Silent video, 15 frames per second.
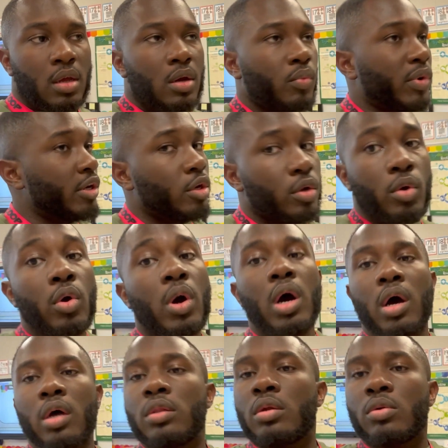We do
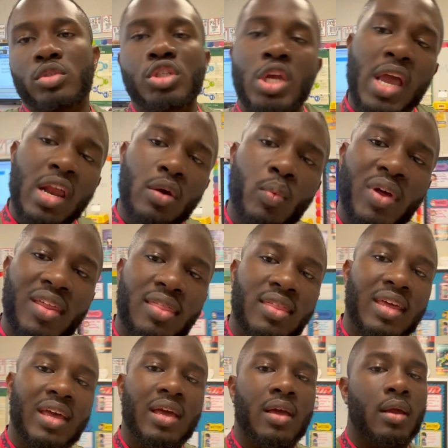a little chant with
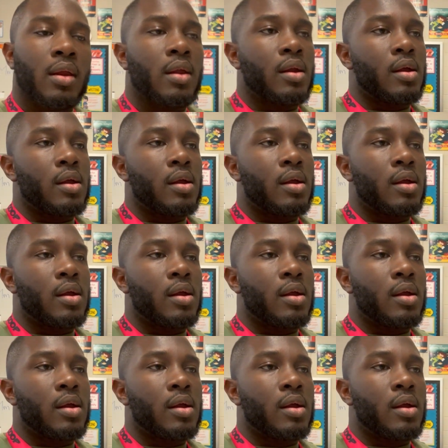it,